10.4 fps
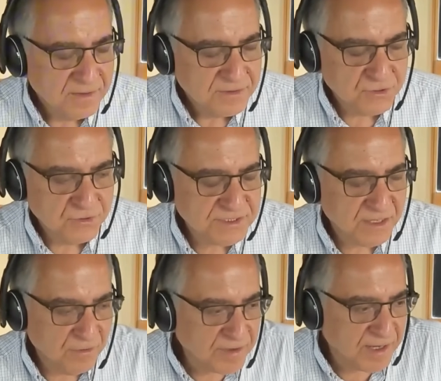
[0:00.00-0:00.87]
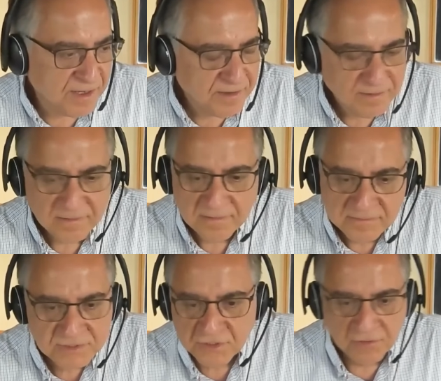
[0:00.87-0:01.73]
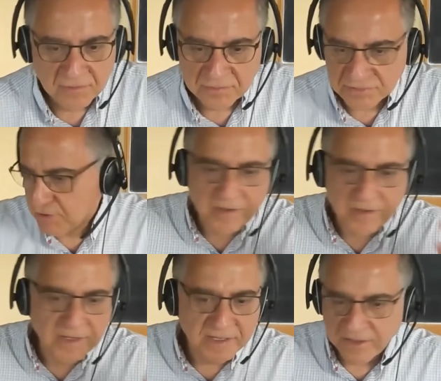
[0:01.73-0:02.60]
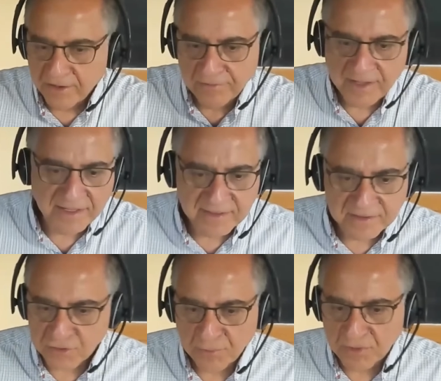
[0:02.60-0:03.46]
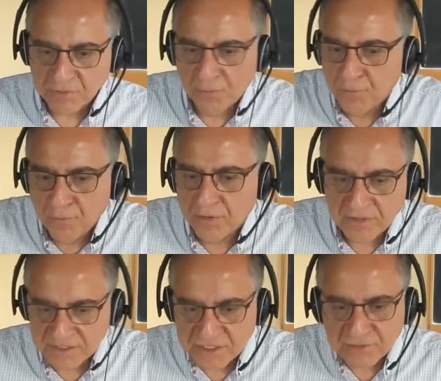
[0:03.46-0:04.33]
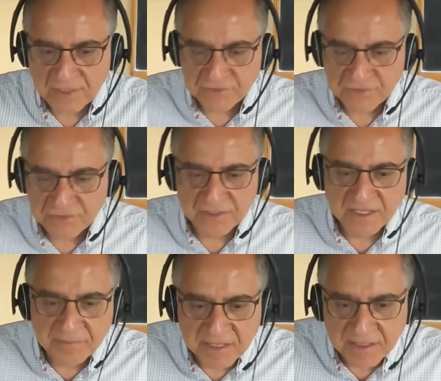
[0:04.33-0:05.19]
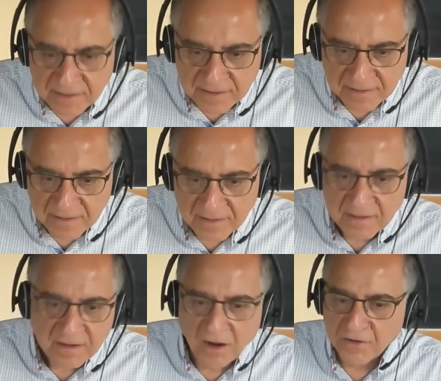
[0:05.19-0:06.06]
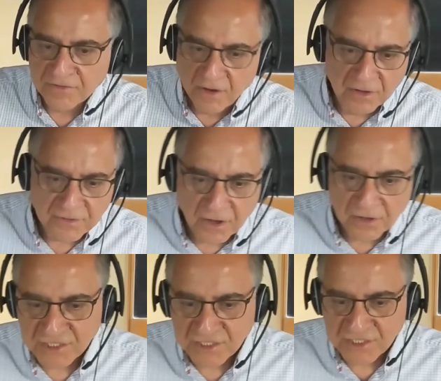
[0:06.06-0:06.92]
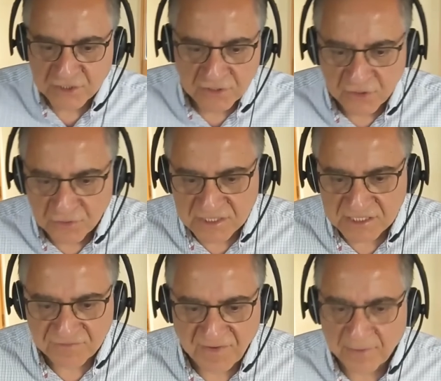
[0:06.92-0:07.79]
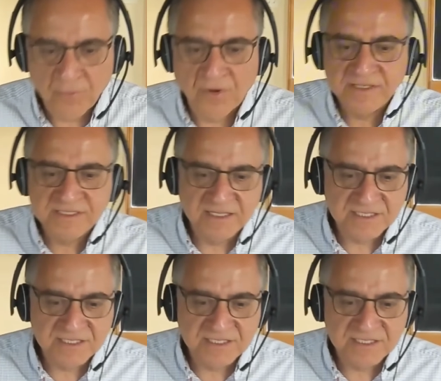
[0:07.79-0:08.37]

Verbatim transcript: So you say, okay, so, so, okay, they are related. So, but what does this relation really mean? How do, how, how do you actually use this fact? What is the